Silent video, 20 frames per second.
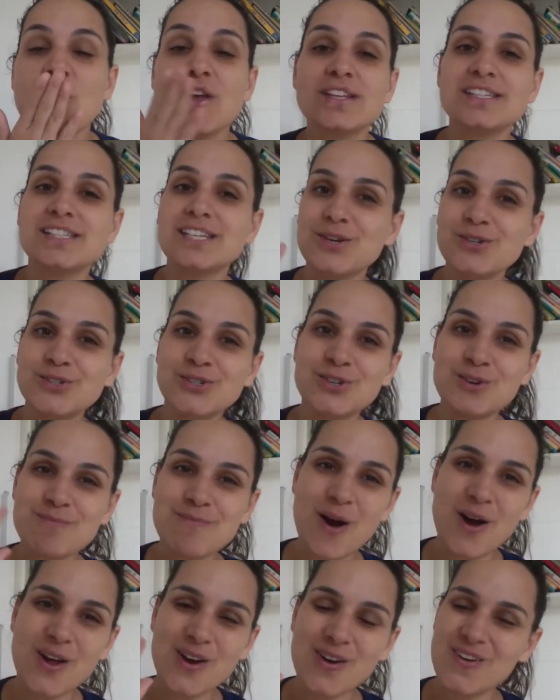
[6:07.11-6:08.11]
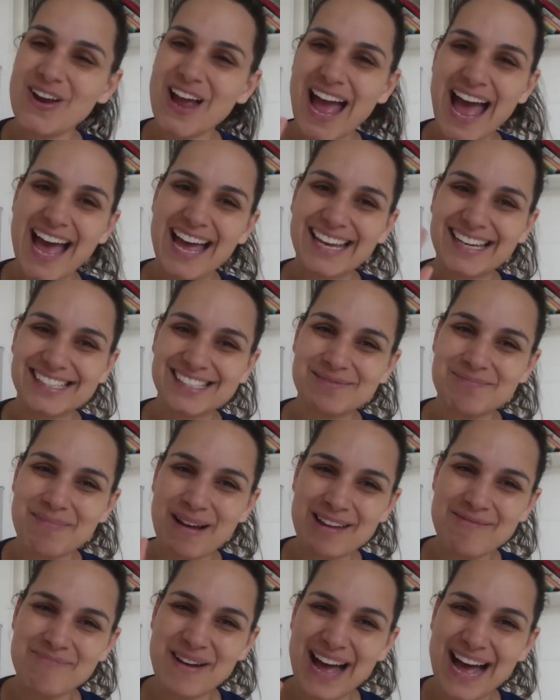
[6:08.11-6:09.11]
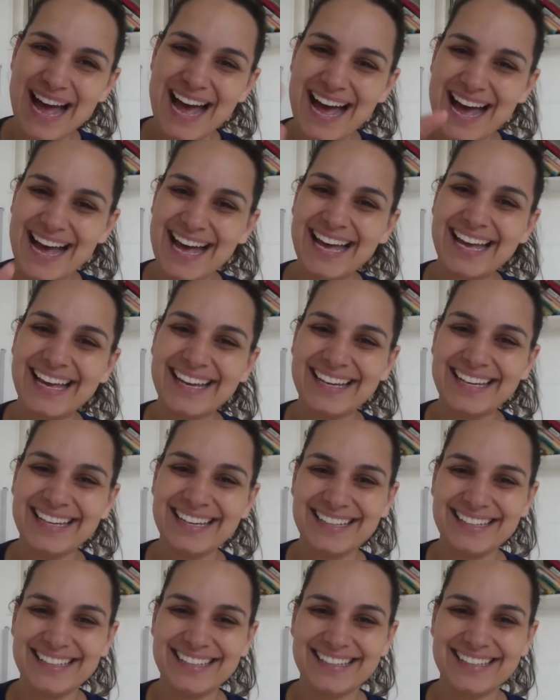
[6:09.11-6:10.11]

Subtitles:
See you tomorrow, guys. Bye, bye!